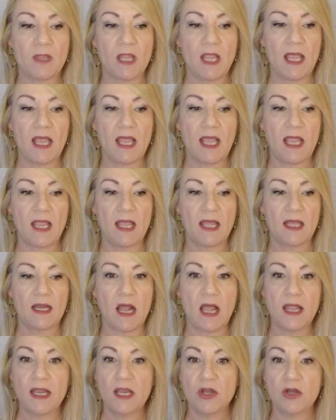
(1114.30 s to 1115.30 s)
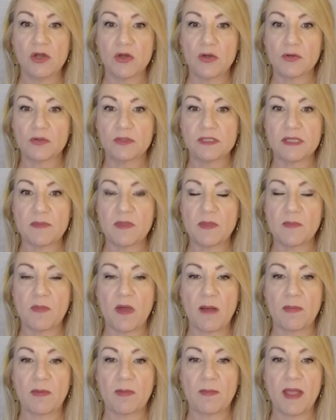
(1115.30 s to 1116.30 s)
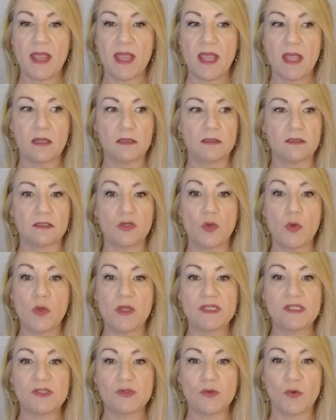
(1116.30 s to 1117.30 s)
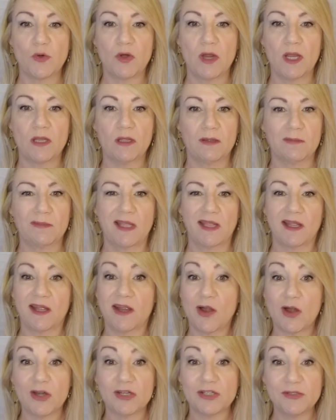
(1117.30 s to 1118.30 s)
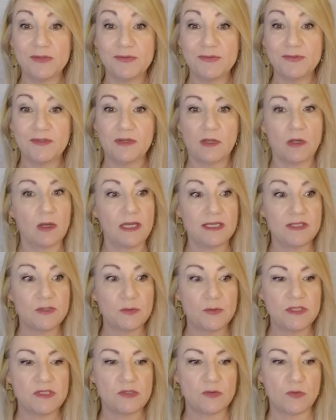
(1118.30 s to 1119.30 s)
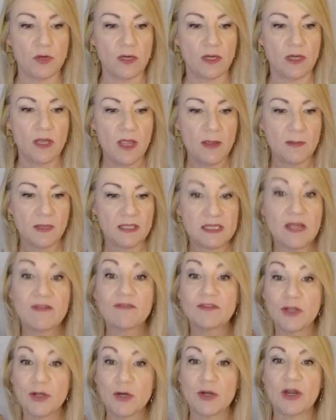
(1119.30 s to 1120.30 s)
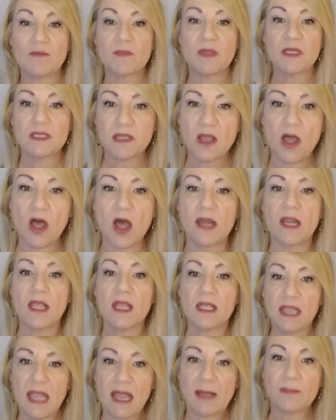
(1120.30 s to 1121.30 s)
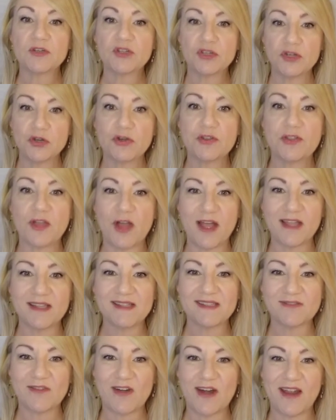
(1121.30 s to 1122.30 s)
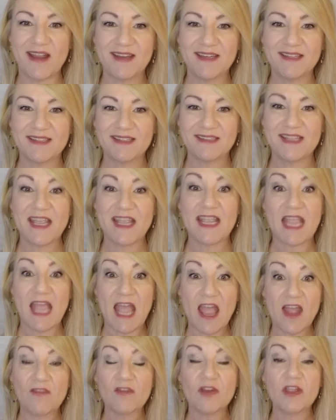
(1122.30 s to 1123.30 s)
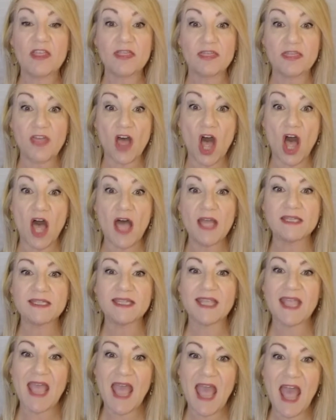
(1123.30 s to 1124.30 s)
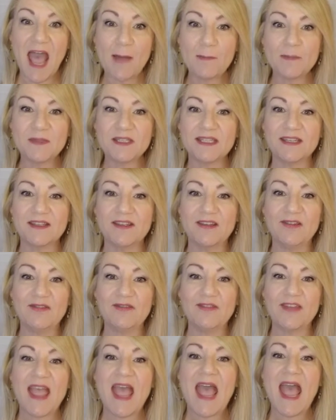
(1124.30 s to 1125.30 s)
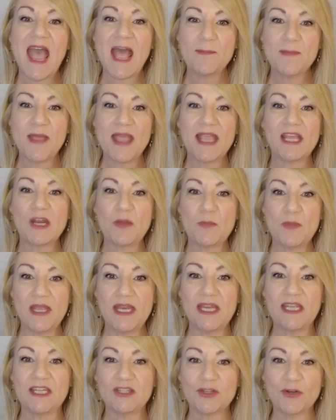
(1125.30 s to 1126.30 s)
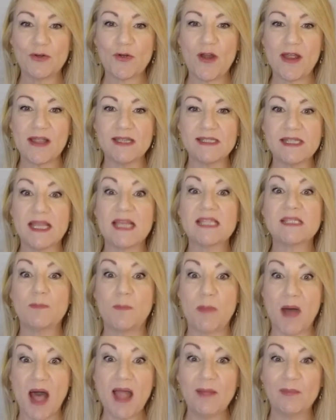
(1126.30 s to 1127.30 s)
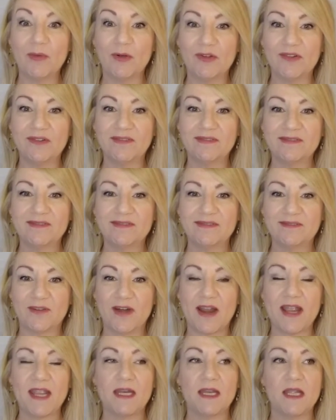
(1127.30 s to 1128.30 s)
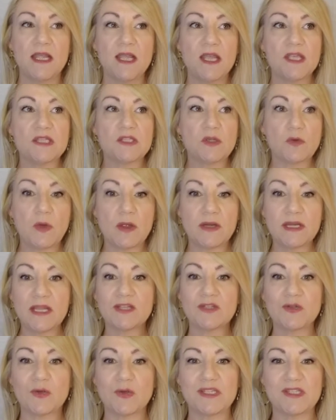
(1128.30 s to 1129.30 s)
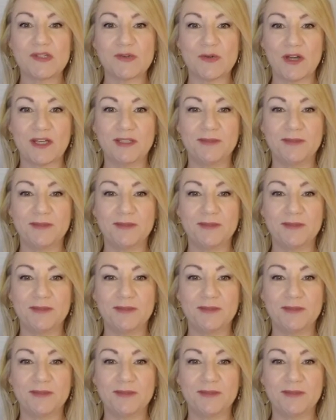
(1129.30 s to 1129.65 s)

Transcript: and I hear something pop in my head Toy Story. like a cartoon? Okay, Toy Story. Because I've learned, I've been taught, capture your thoughts, right? Take every thought captive and make it obedient to Christ. That's Bible, right? So I wrote down Toy Story.